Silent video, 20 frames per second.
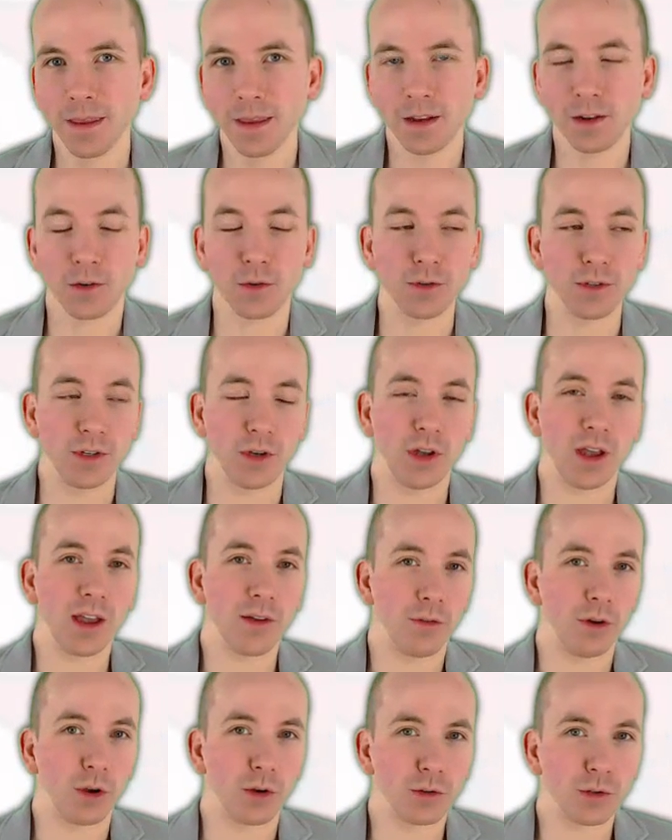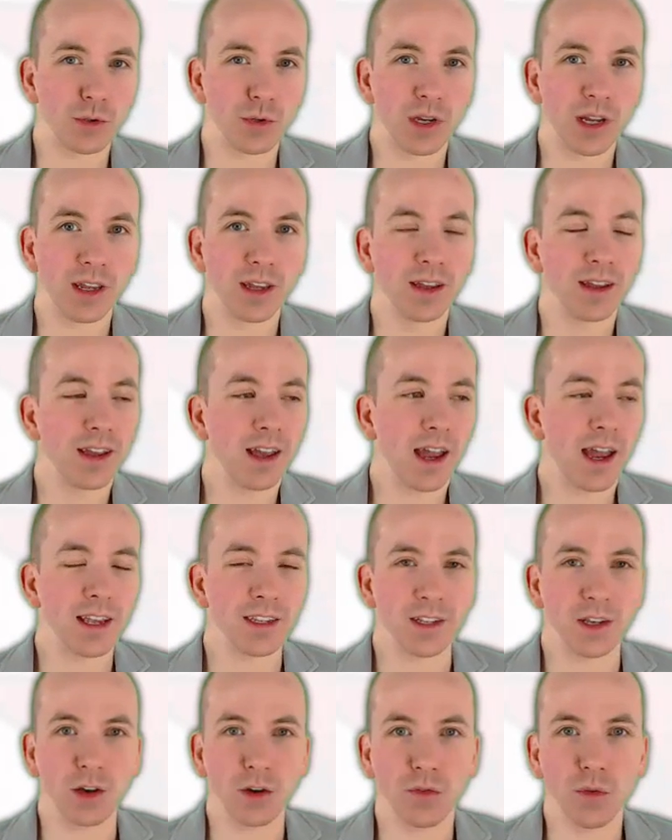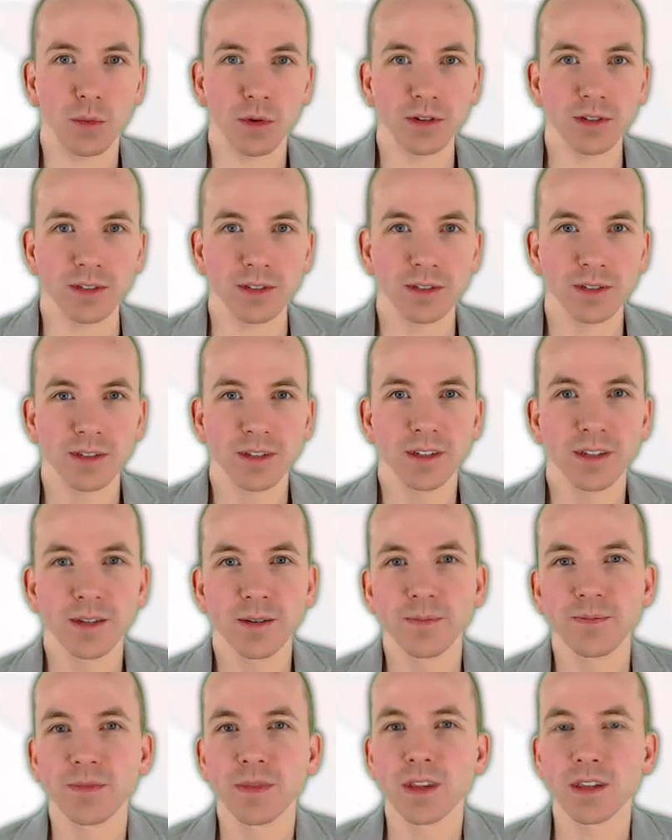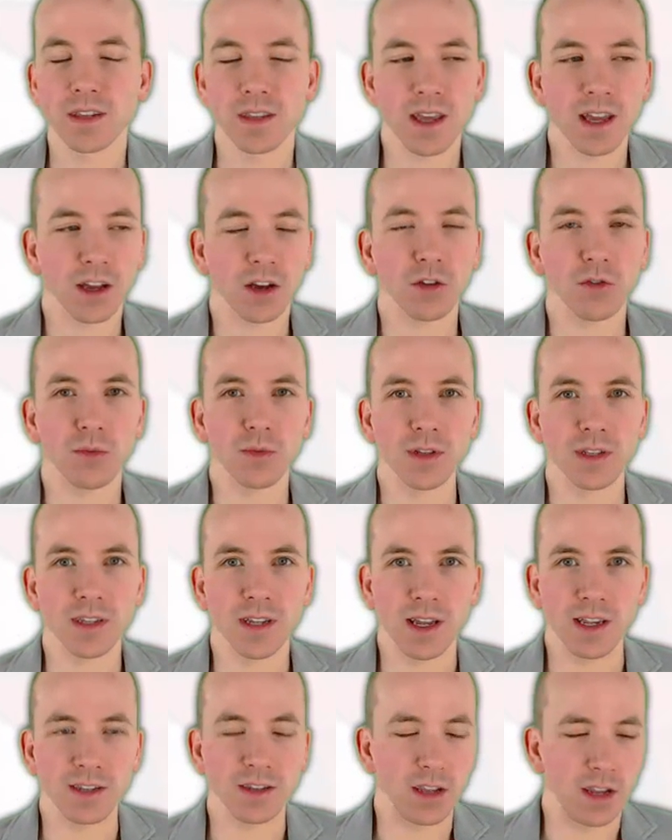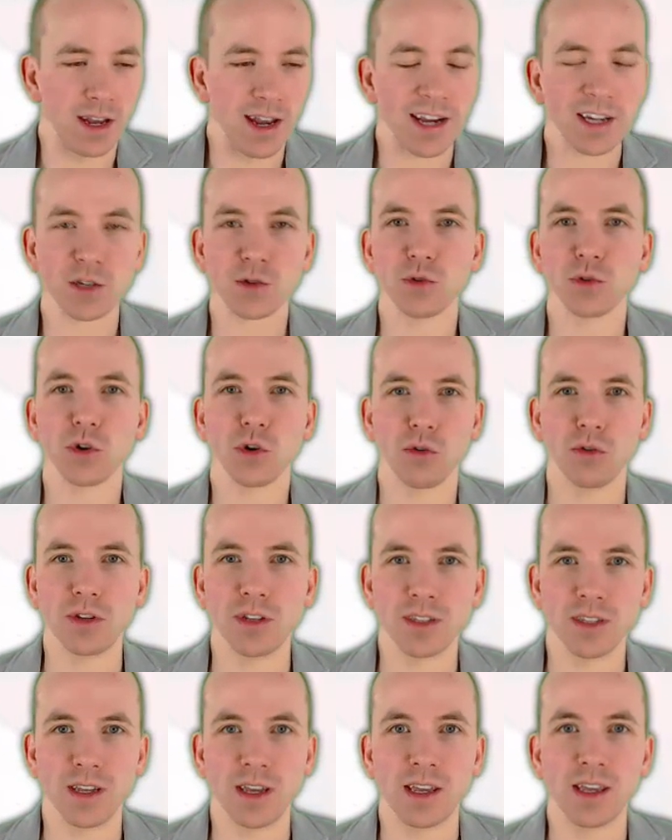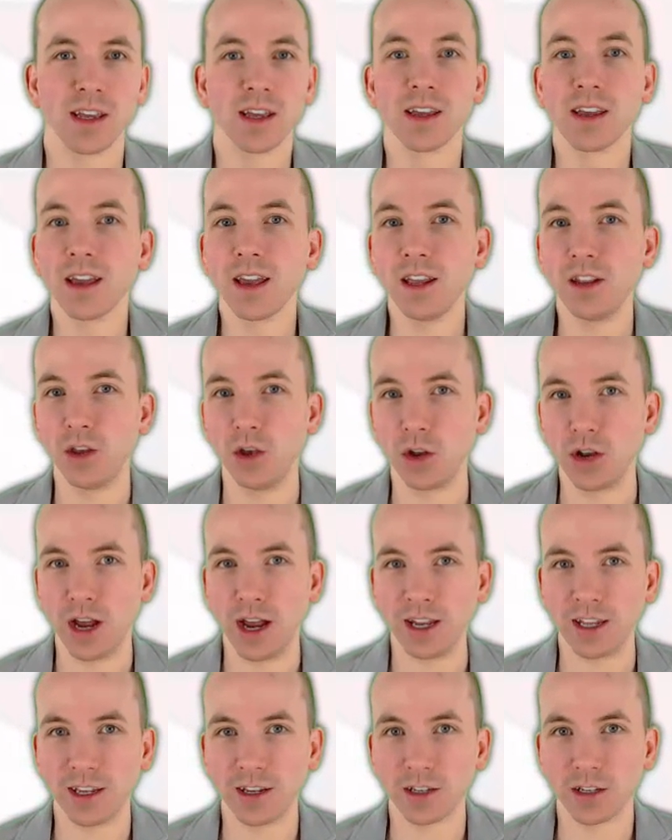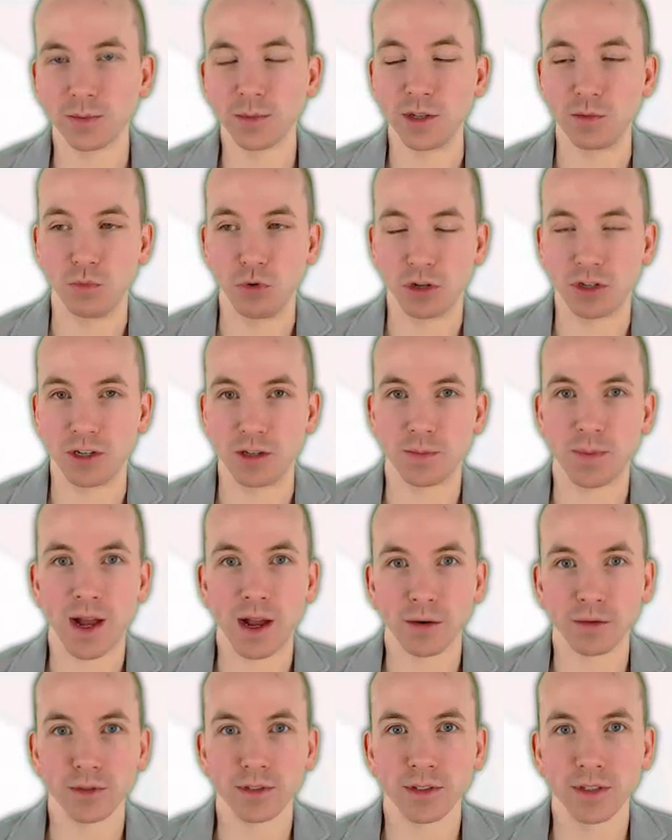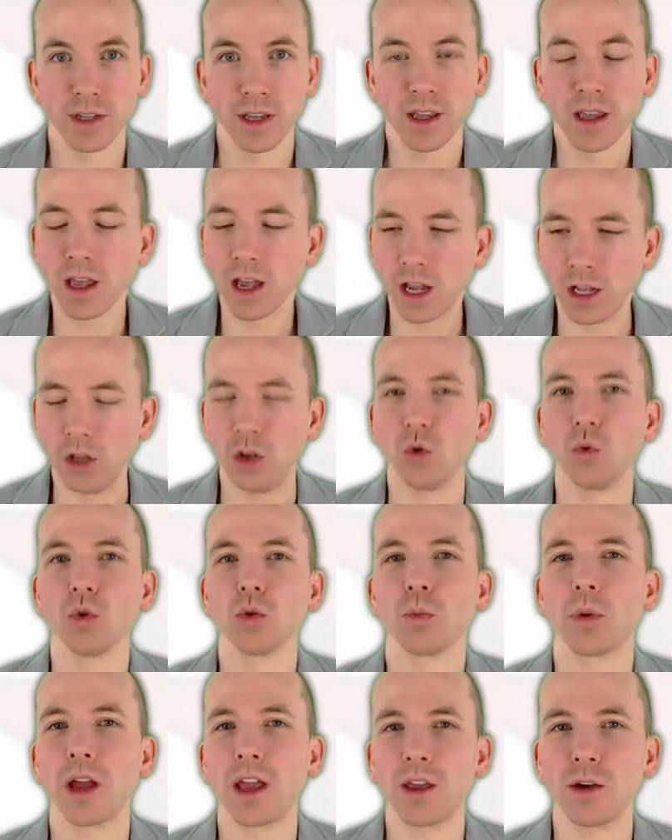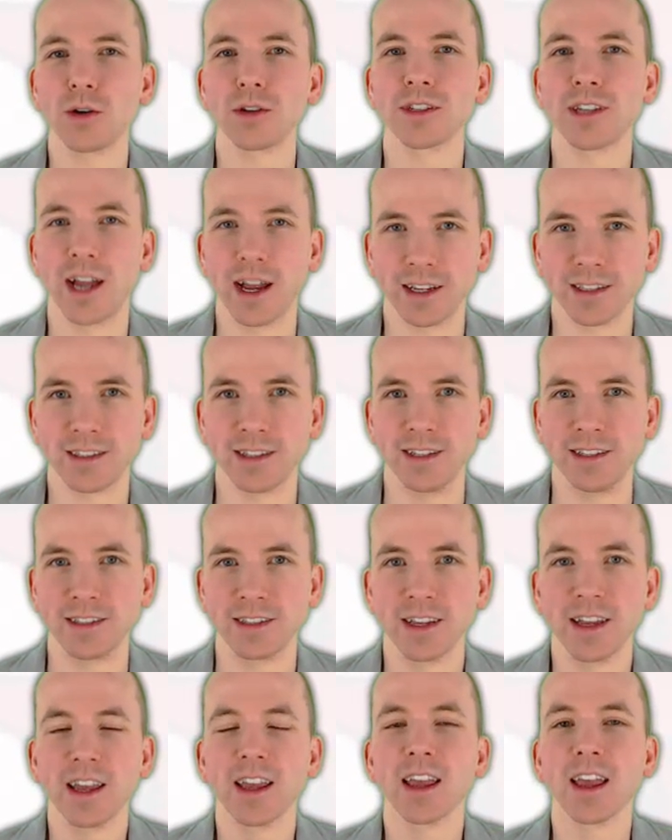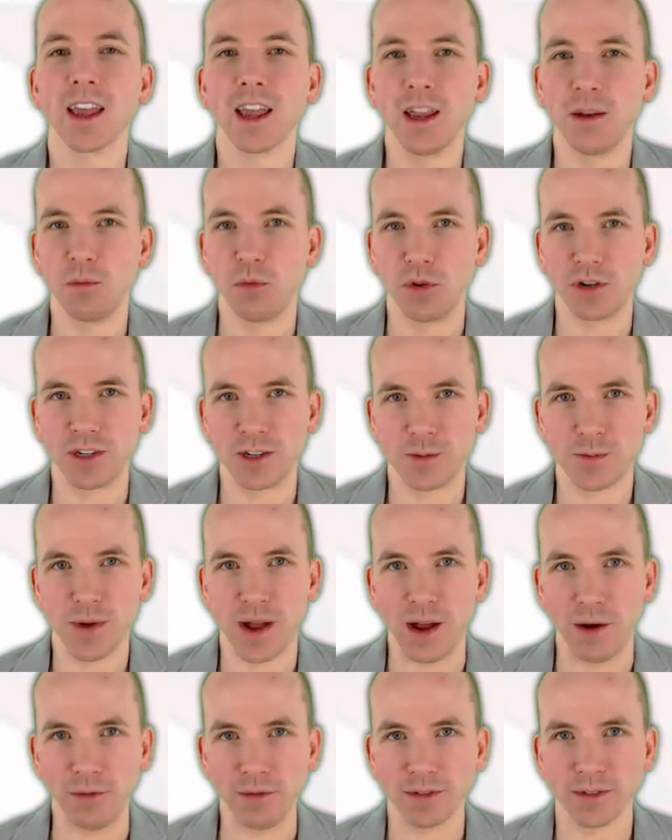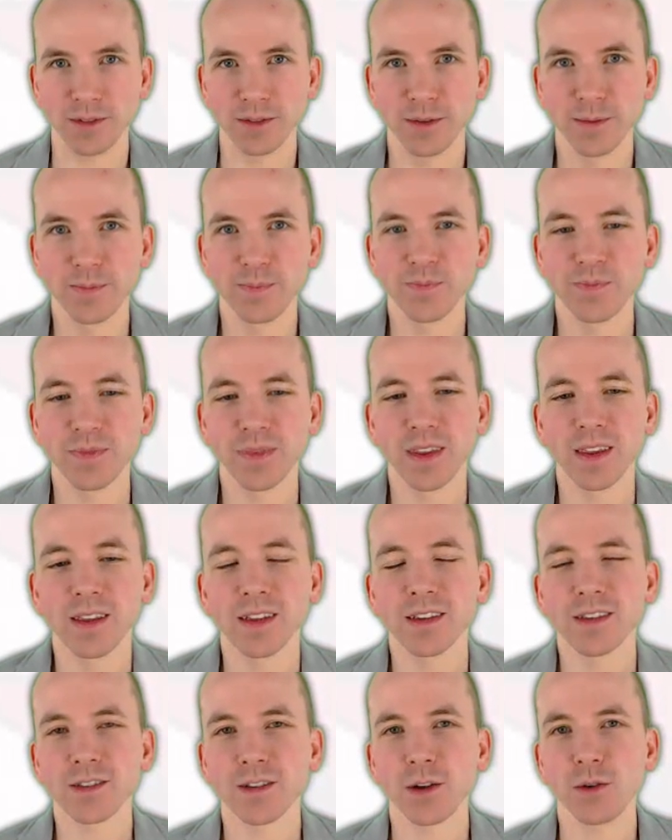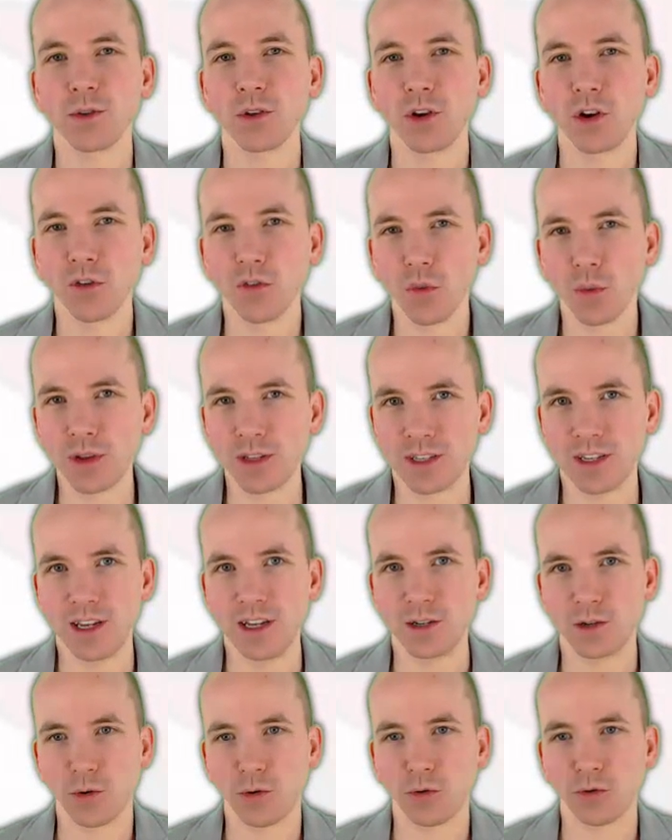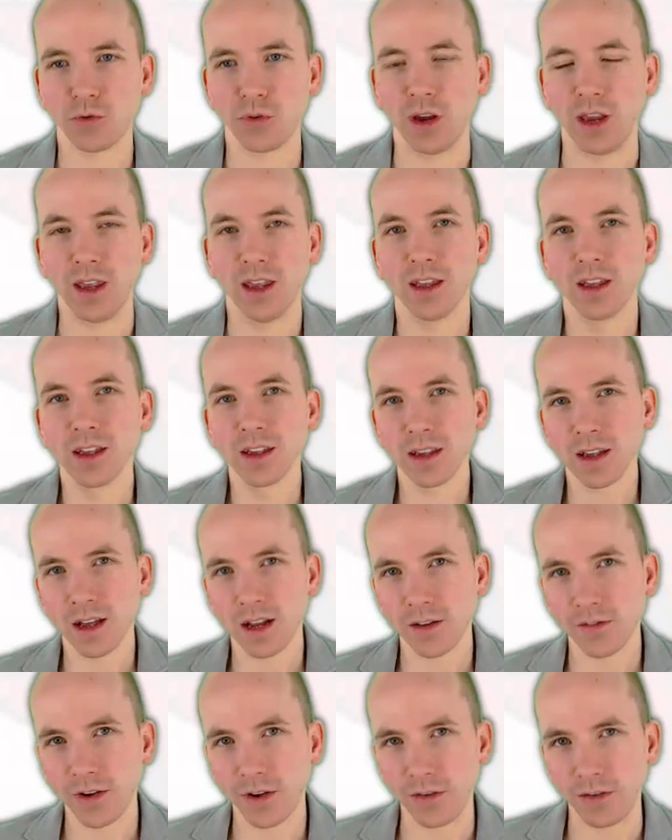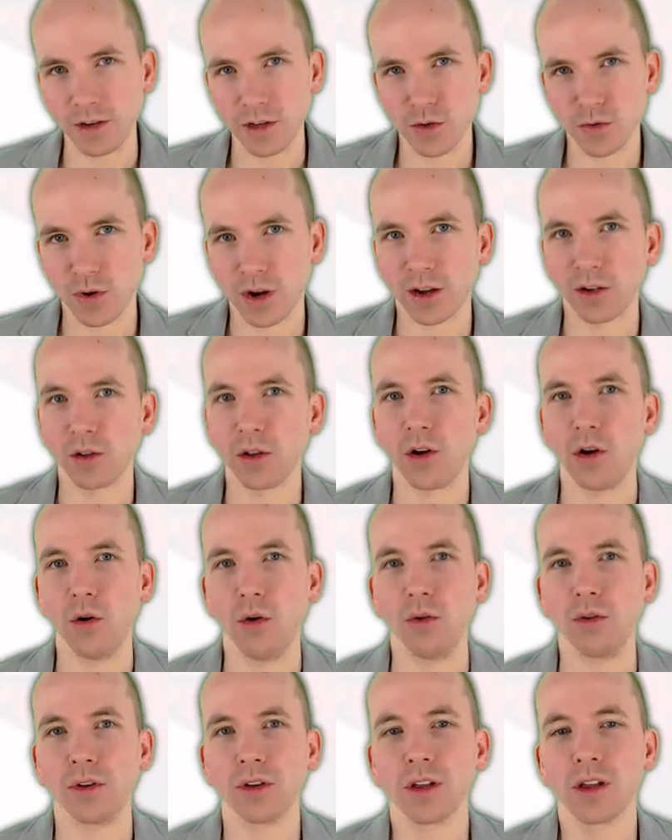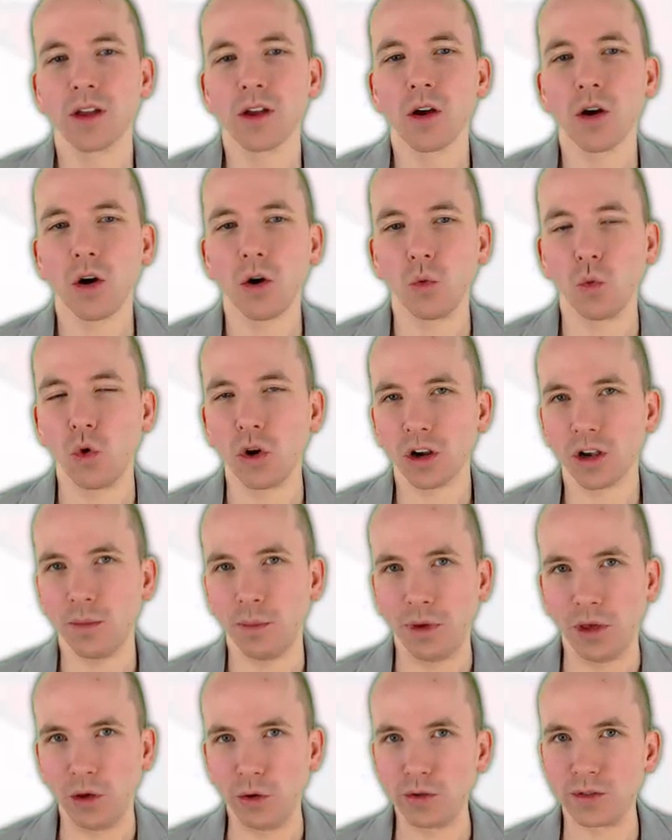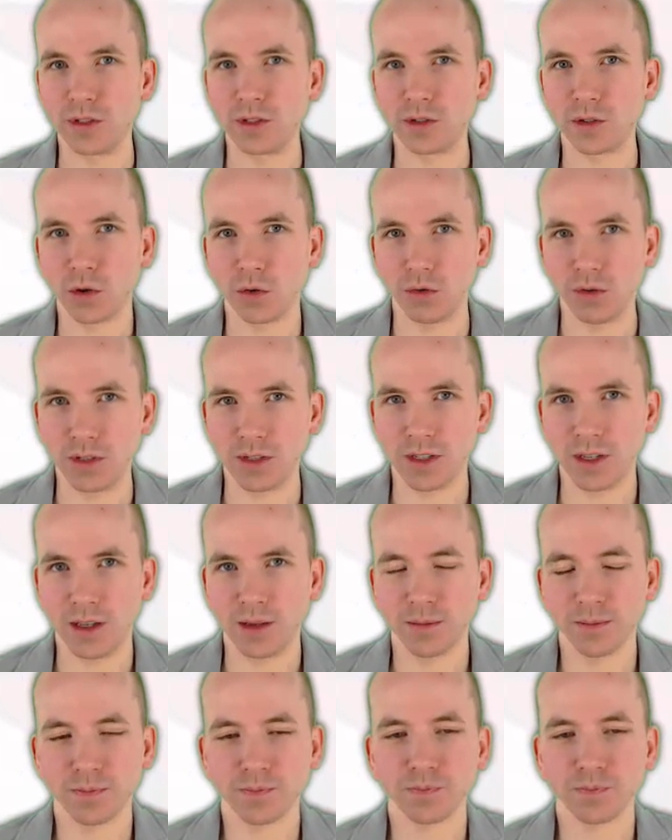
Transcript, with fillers: And of course, every country has a government. So that government says the national currency in the United Kingdom is British pounds, and you will pay your taxes in British pounds. So the governments in each country kind of have a stranglehold on what can be used as currency.